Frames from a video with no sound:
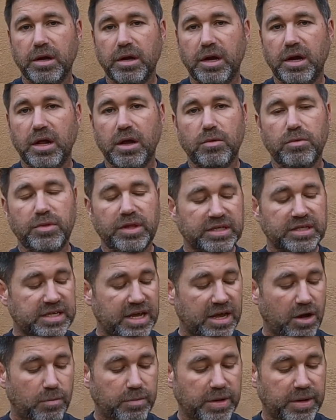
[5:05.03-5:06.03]
this
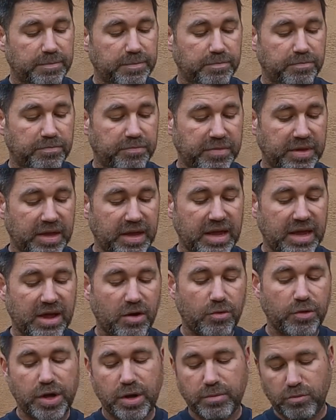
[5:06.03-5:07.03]
helmet, it
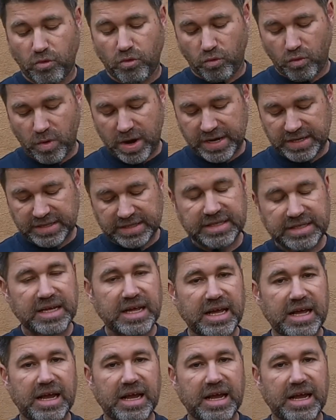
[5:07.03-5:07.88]
held up great.